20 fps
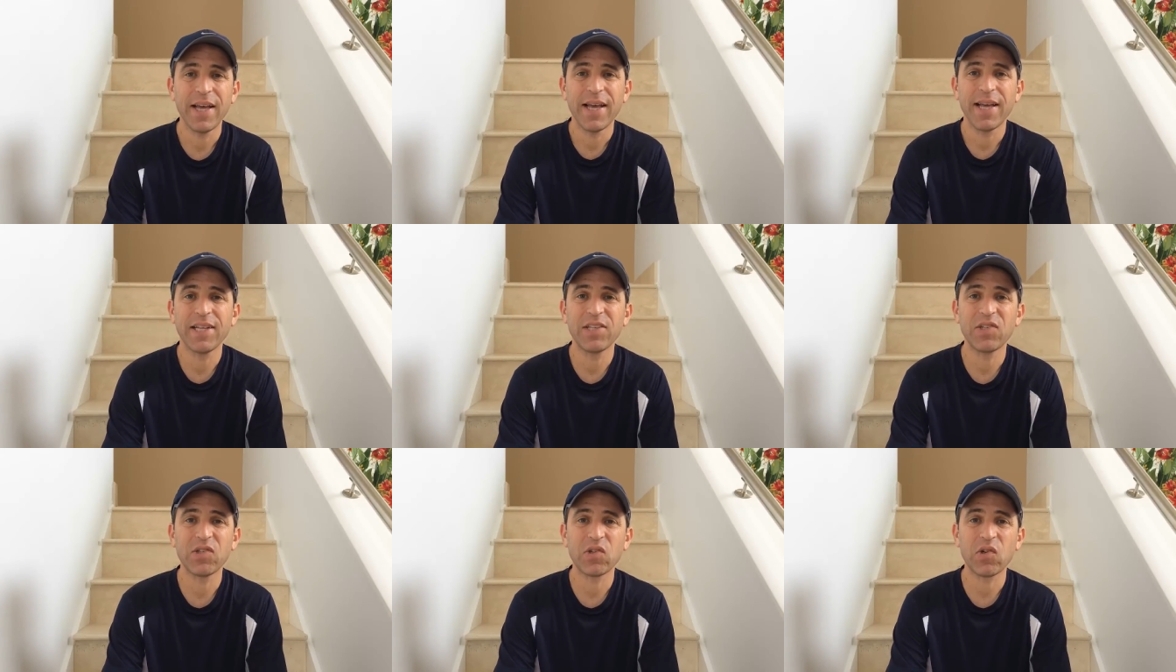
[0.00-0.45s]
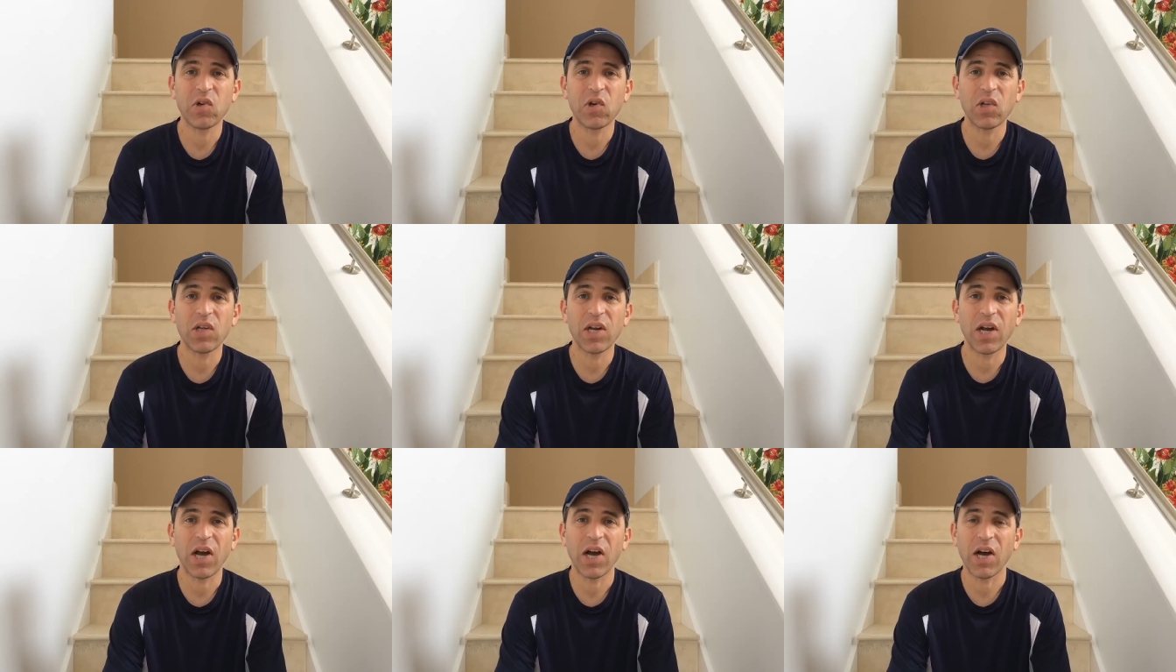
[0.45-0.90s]

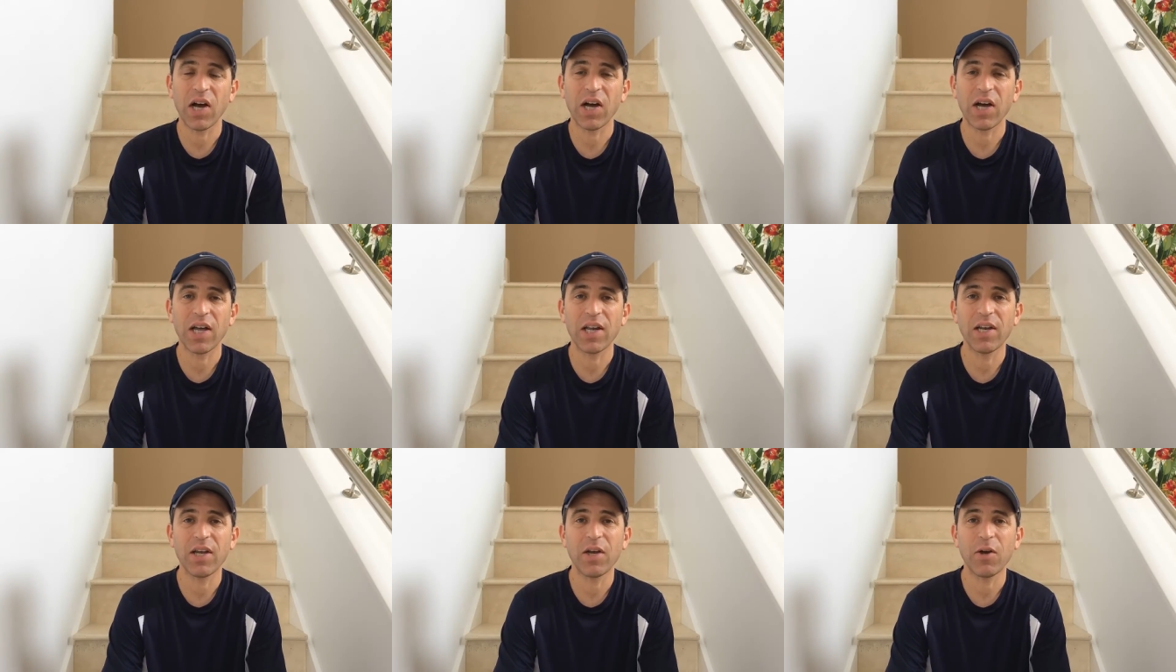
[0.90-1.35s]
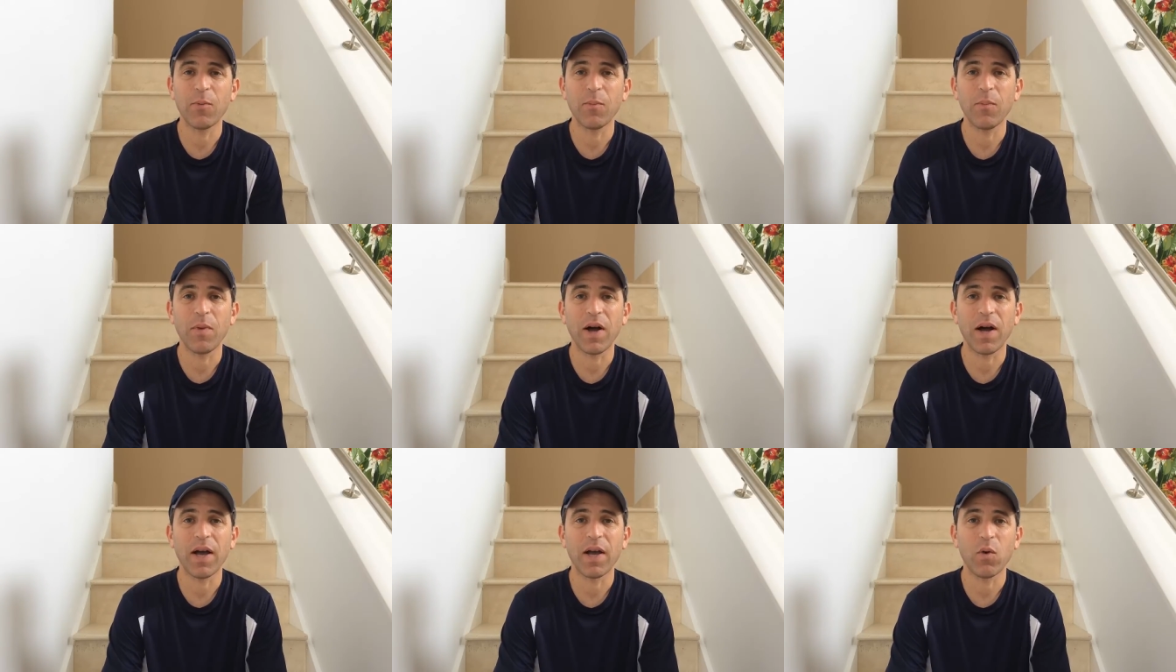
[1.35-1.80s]
install it on
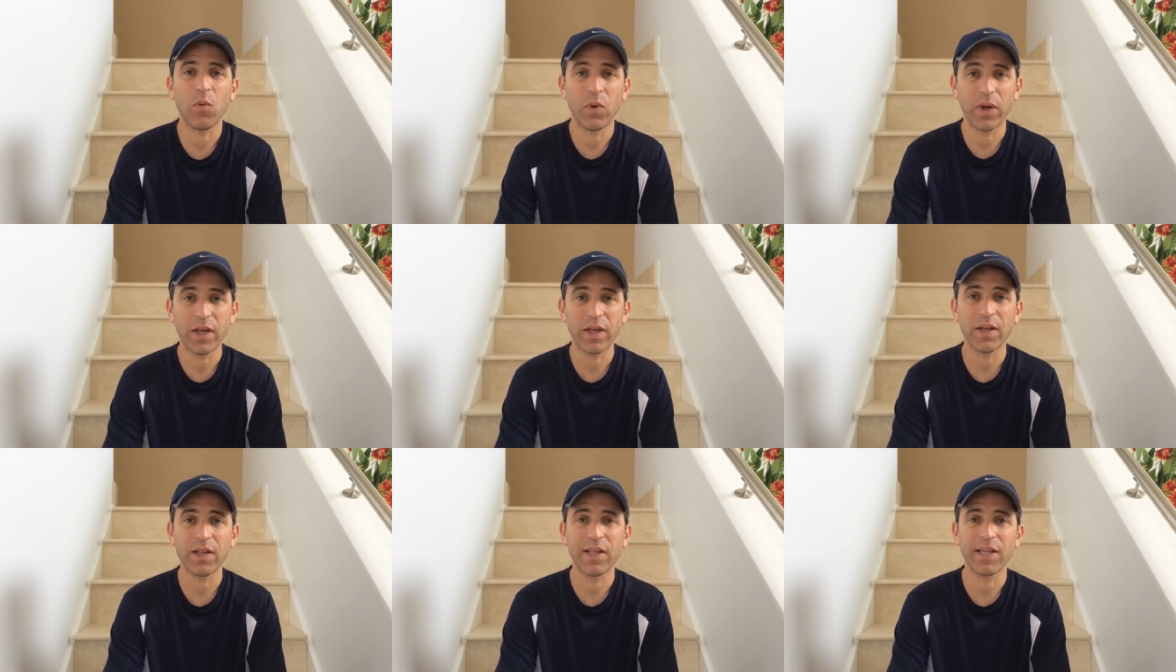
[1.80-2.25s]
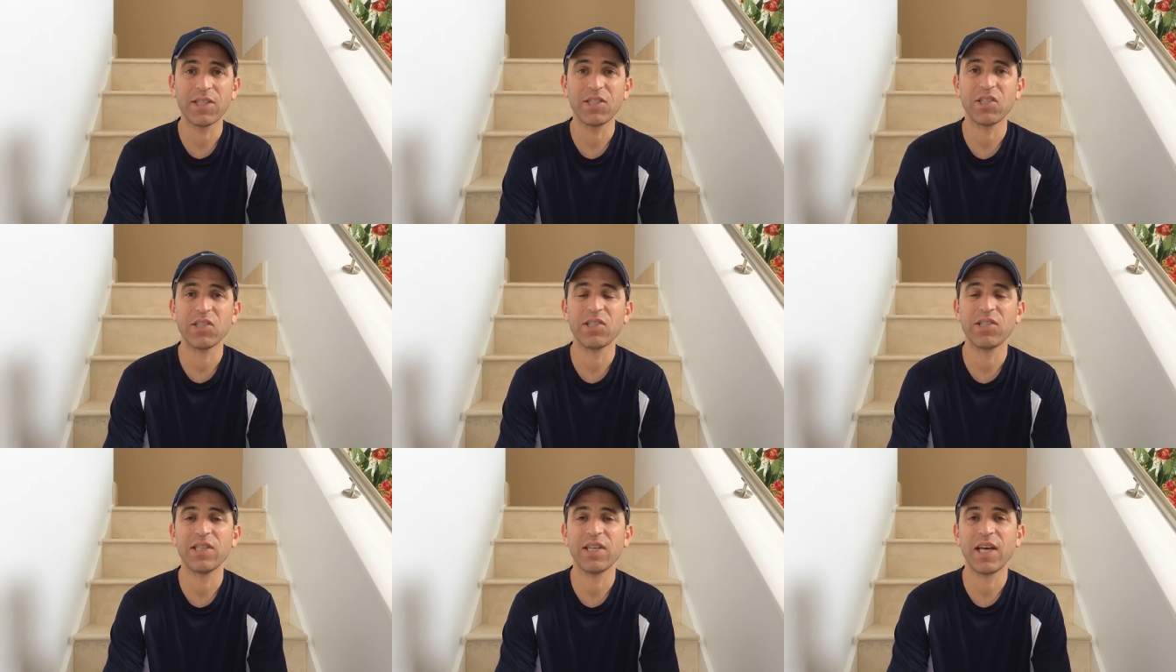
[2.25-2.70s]
my wheel and
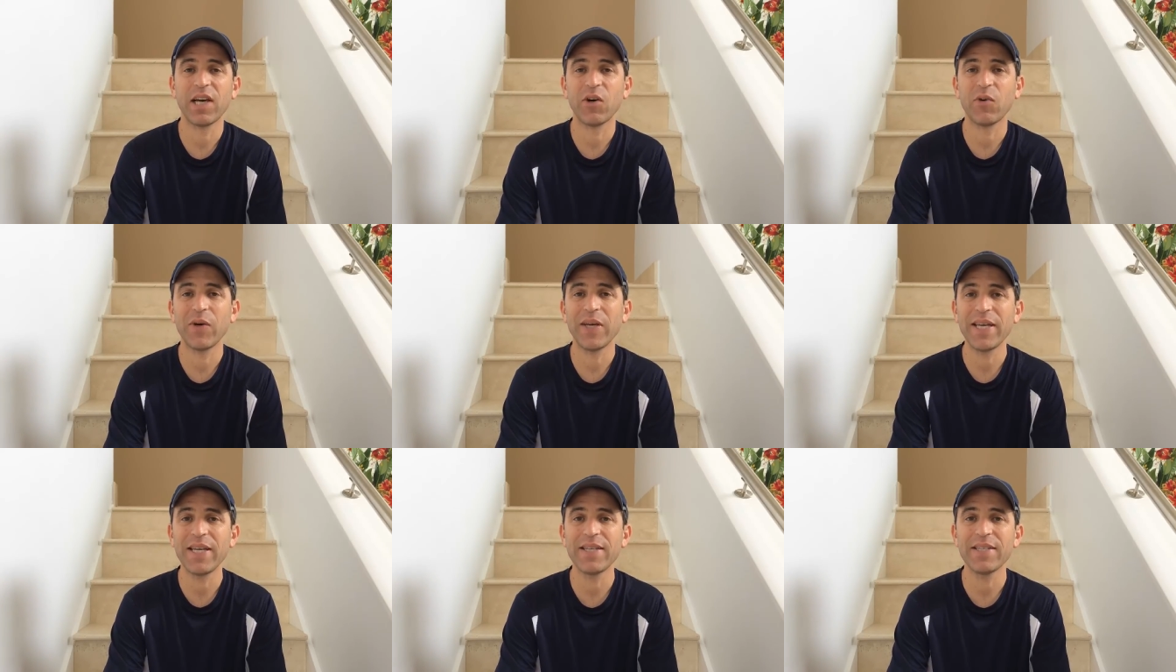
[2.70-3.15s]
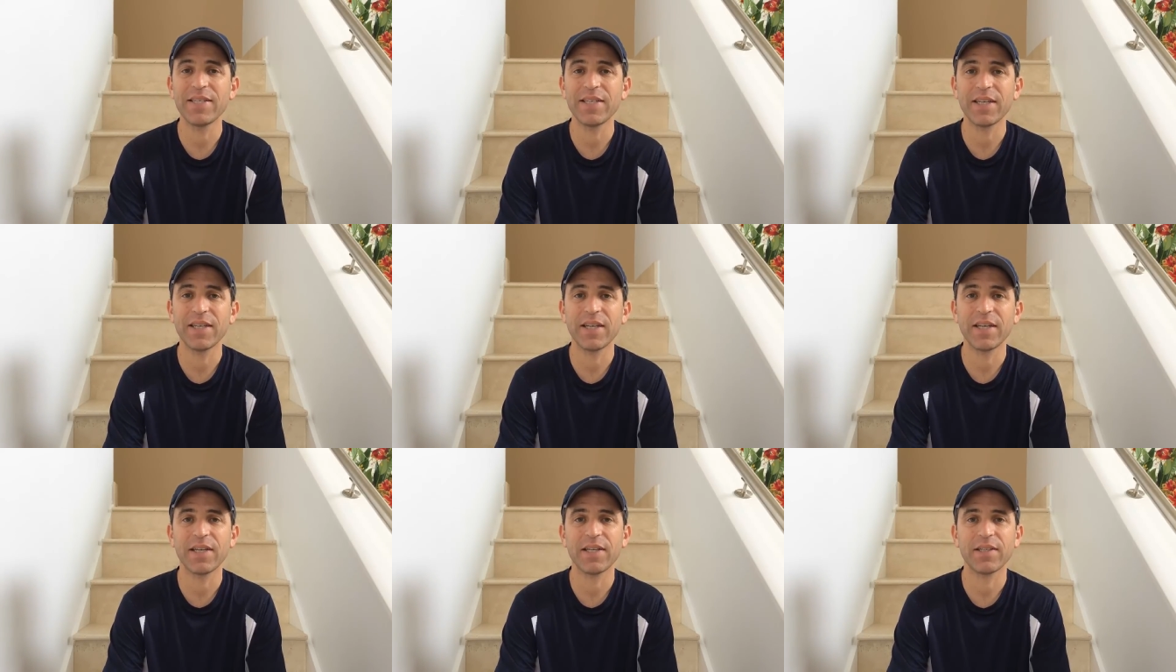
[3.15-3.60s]
just see how
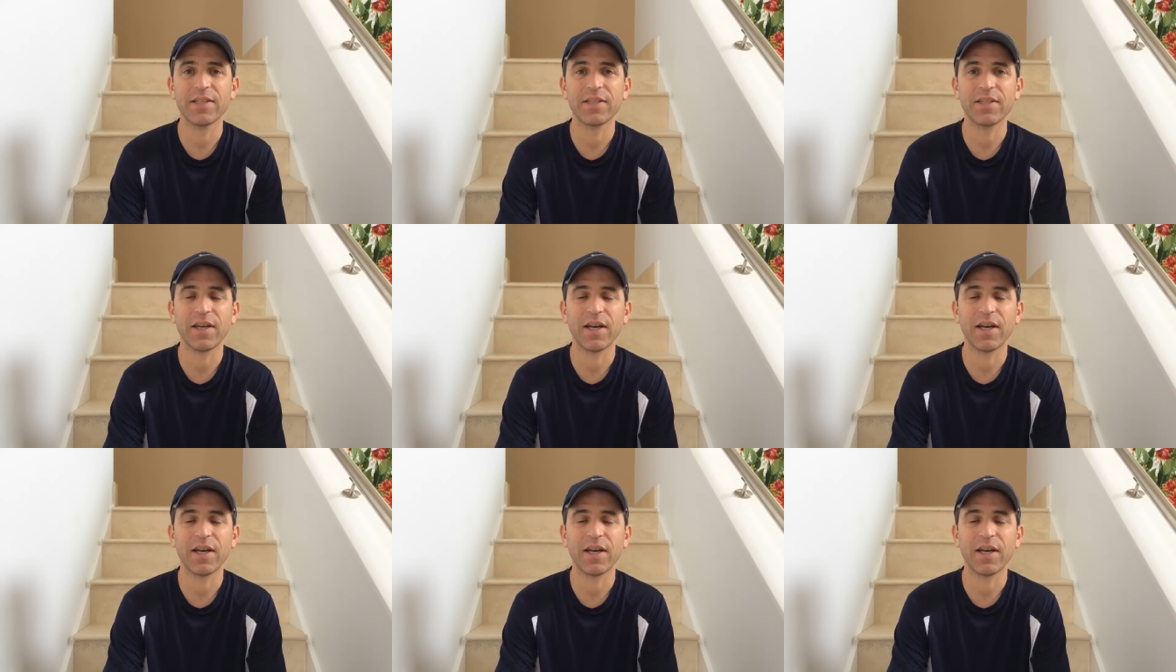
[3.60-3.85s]
easy it is.